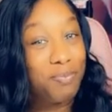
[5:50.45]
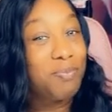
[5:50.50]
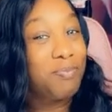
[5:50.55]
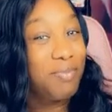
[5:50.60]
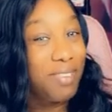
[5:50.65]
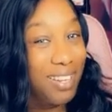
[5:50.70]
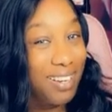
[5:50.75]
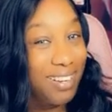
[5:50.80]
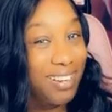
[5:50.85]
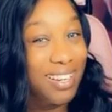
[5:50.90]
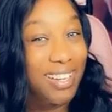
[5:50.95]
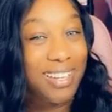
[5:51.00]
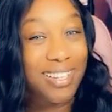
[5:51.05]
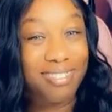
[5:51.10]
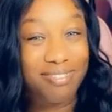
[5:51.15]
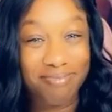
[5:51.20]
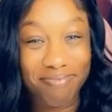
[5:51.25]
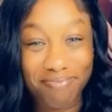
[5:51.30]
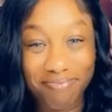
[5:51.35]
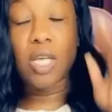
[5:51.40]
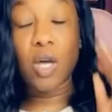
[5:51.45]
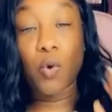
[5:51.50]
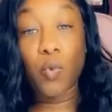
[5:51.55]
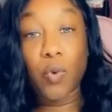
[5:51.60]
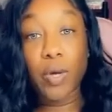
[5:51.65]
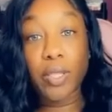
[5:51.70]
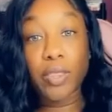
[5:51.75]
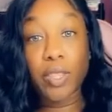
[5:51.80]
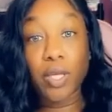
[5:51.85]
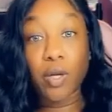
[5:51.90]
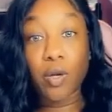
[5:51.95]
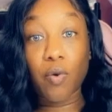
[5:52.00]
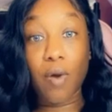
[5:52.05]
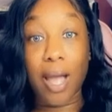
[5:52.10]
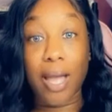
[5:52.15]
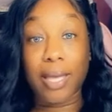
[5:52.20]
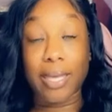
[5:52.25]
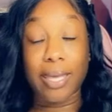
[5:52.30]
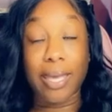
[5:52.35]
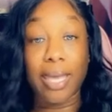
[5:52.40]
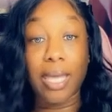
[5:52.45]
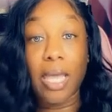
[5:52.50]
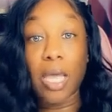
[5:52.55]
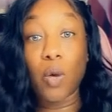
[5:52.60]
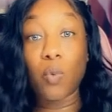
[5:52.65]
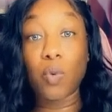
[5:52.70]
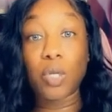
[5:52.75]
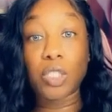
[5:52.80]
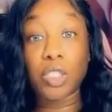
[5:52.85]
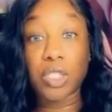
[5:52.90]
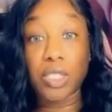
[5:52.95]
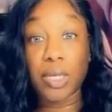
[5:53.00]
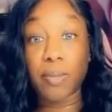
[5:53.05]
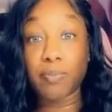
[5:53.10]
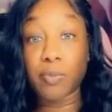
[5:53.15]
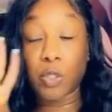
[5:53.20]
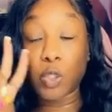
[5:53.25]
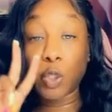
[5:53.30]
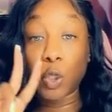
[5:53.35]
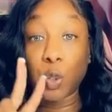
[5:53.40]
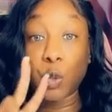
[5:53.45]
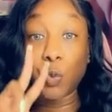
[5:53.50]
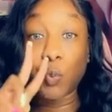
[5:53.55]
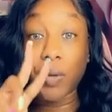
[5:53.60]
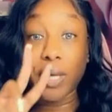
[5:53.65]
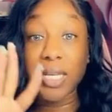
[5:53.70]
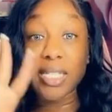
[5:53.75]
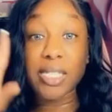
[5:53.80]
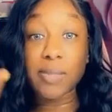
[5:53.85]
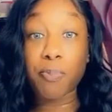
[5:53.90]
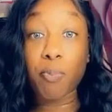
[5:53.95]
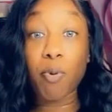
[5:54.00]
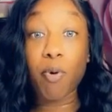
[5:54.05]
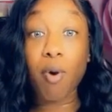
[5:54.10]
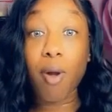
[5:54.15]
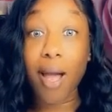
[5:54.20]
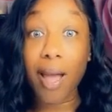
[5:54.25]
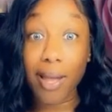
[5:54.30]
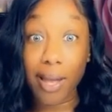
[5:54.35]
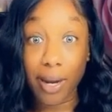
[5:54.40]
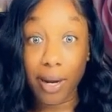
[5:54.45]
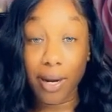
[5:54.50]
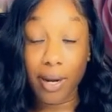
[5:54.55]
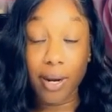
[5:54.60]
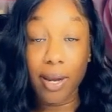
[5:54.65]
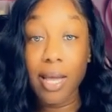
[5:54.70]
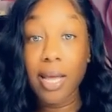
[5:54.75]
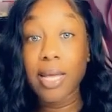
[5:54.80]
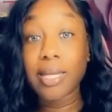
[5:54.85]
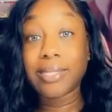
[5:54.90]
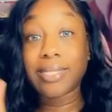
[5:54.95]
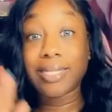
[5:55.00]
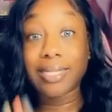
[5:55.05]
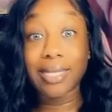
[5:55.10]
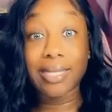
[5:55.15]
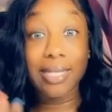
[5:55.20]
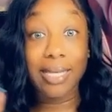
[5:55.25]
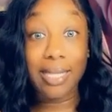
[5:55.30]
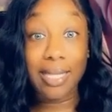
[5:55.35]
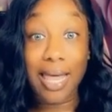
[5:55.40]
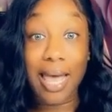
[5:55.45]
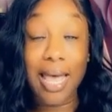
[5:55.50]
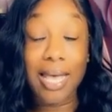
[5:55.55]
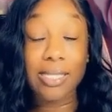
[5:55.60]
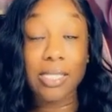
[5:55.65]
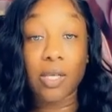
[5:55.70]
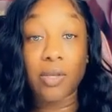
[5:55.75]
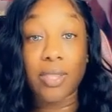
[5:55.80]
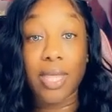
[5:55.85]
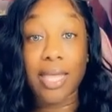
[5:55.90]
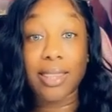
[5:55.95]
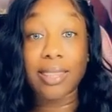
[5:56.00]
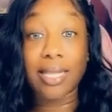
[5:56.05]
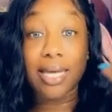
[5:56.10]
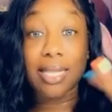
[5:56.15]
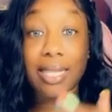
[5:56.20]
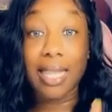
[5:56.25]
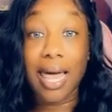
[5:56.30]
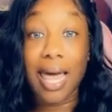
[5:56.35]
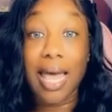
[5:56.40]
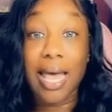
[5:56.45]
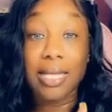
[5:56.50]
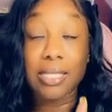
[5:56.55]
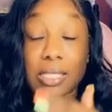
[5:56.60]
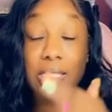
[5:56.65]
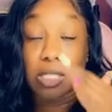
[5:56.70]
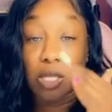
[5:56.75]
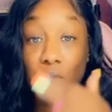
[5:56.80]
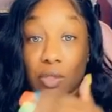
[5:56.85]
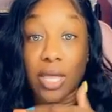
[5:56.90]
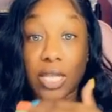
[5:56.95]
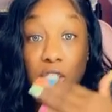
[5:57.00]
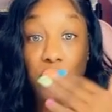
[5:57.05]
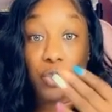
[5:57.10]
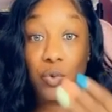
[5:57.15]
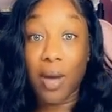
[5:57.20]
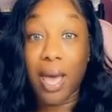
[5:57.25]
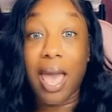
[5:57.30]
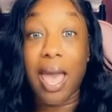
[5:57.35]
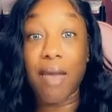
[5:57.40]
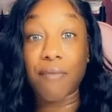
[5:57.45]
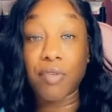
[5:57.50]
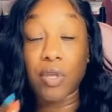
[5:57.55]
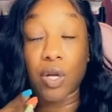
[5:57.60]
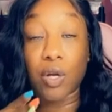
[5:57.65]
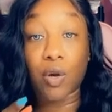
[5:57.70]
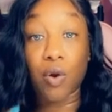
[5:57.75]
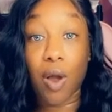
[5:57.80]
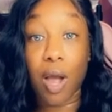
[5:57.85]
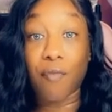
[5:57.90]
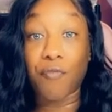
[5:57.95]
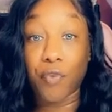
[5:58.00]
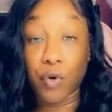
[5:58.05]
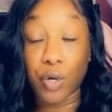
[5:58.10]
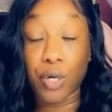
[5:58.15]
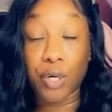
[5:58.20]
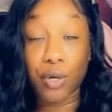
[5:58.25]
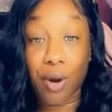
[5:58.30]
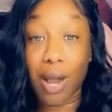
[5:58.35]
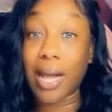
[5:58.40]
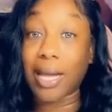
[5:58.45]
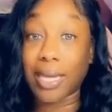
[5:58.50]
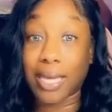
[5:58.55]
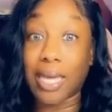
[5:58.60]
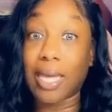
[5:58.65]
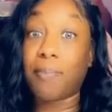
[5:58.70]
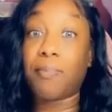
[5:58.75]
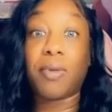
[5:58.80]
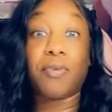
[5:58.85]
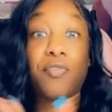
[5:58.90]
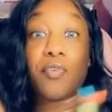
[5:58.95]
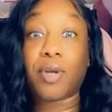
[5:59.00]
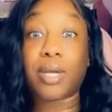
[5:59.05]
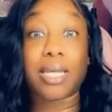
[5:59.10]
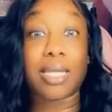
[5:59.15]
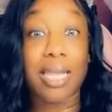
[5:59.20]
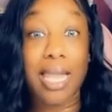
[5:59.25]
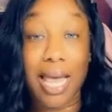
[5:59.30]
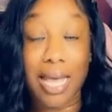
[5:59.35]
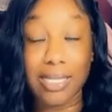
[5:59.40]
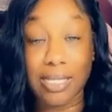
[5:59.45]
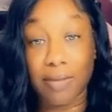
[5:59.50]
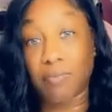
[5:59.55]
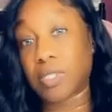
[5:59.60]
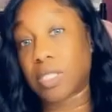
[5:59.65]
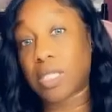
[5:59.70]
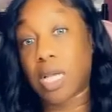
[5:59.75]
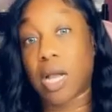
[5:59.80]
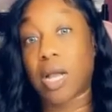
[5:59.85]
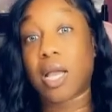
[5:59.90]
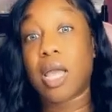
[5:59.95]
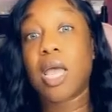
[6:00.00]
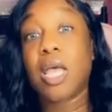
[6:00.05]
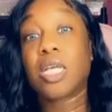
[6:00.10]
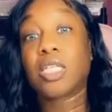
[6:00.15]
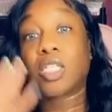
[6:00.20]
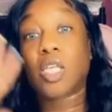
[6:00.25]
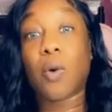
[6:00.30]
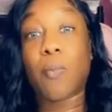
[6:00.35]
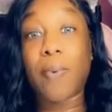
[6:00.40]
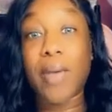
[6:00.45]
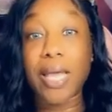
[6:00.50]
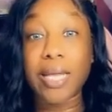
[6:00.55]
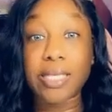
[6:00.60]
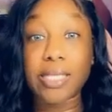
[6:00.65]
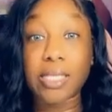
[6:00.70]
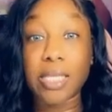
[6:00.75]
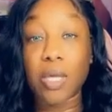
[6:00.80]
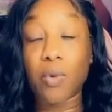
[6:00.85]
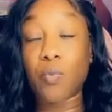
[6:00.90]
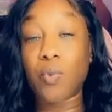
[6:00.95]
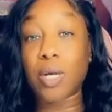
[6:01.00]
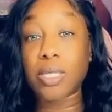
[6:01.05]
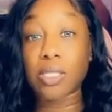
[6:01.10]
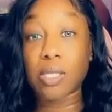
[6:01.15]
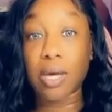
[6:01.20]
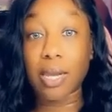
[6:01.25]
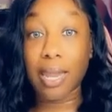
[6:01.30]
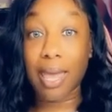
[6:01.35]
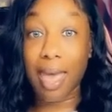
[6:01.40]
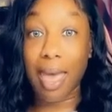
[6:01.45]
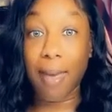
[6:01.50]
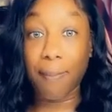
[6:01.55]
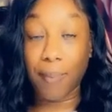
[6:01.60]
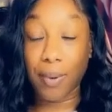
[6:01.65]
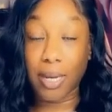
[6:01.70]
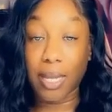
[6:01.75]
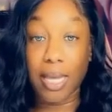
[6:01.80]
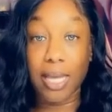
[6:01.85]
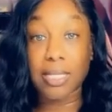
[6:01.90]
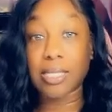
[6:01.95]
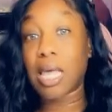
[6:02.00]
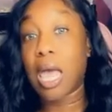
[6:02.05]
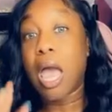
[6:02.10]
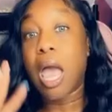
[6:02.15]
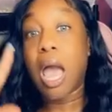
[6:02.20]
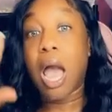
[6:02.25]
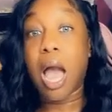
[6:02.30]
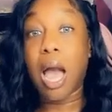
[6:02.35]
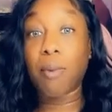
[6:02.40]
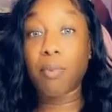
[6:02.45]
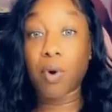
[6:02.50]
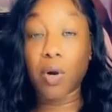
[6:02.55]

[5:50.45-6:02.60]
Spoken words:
Period. So with the Croc kit, it was shipped 2 weeks prior to the class, so that you will have your full Croc kit before the class even starts. So basically what's going to happen is I'm